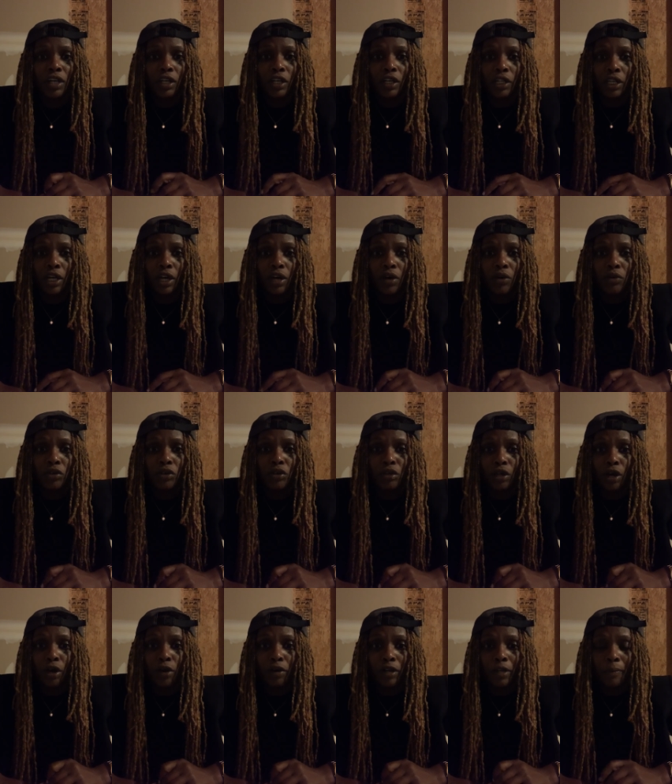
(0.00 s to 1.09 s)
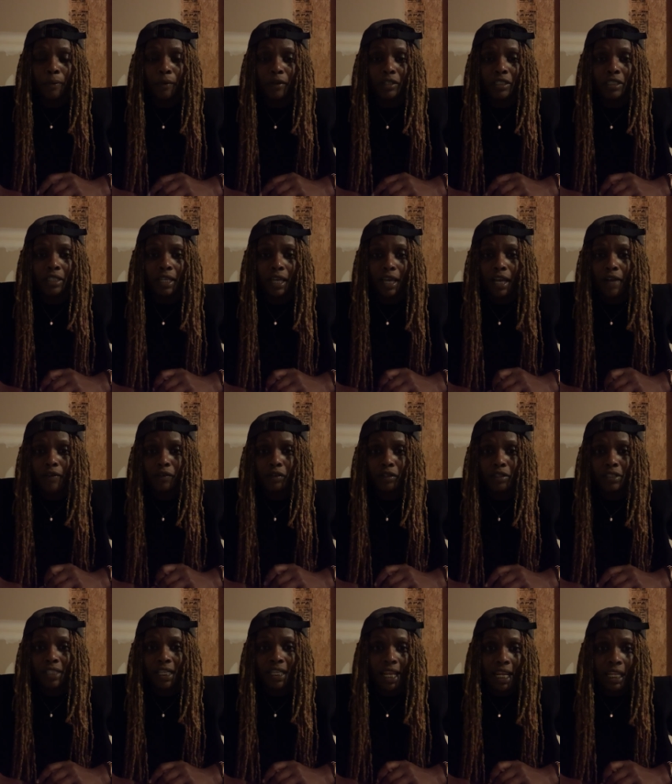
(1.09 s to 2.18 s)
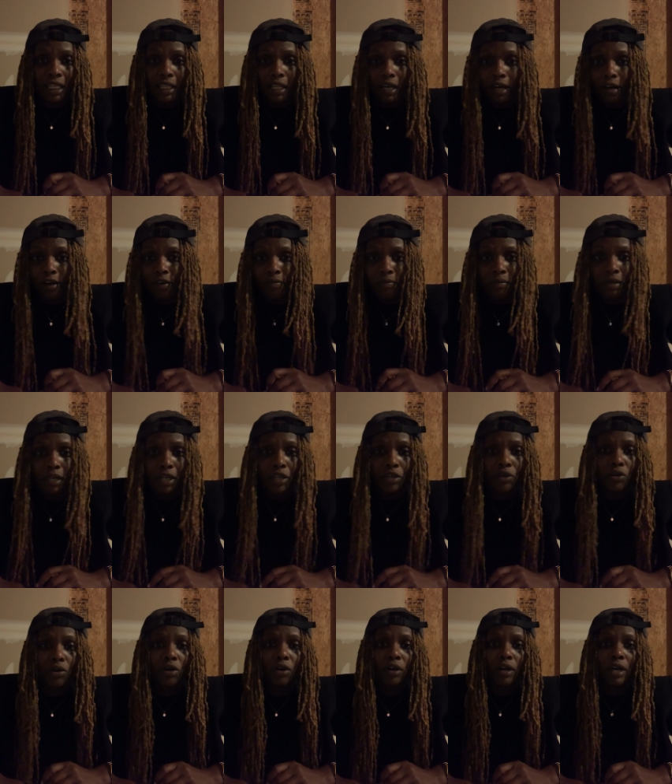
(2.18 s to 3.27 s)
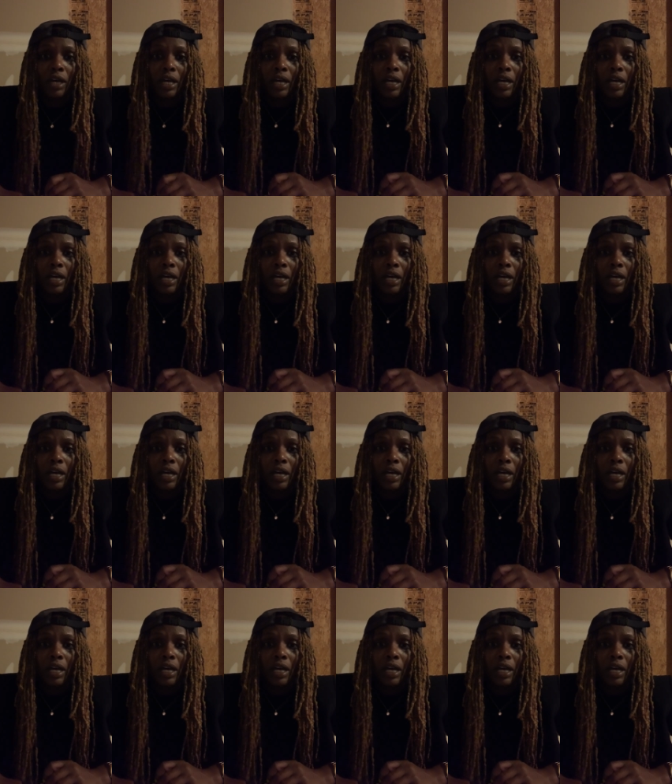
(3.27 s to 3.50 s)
you the only person that ever say they love me, or